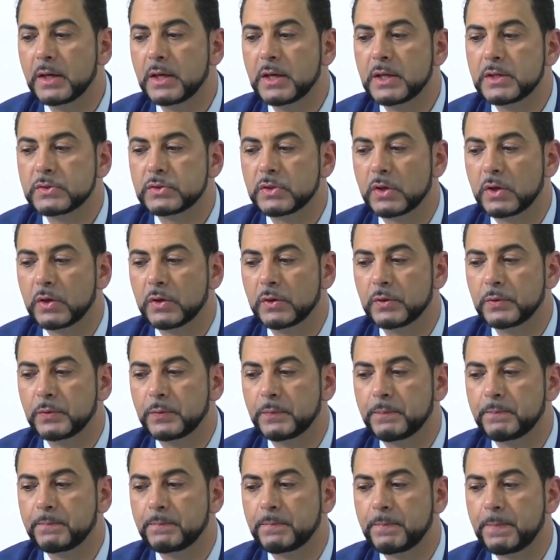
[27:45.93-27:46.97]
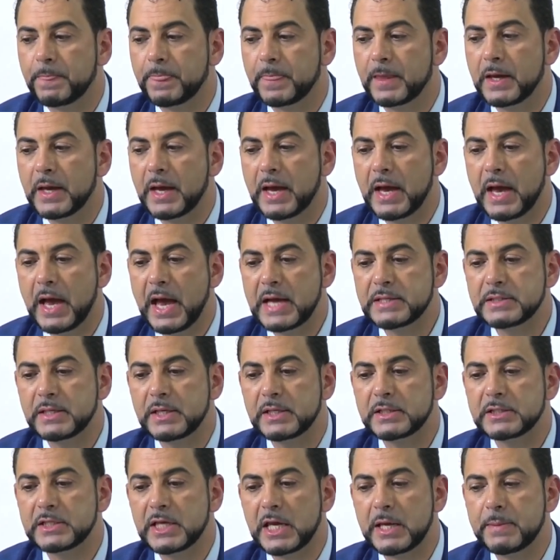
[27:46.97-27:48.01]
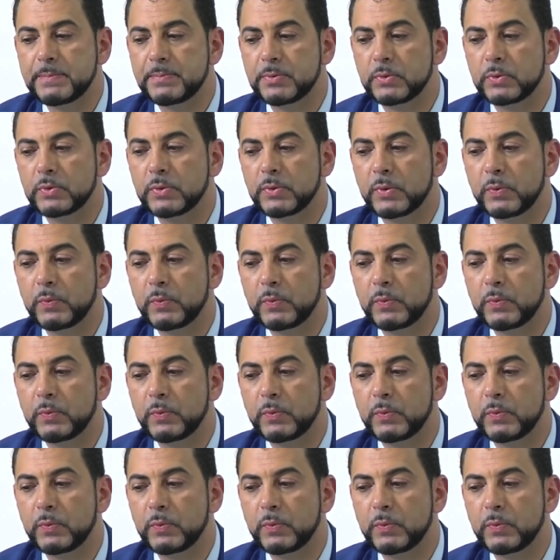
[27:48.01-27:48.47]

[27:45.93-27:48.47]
So, as an example,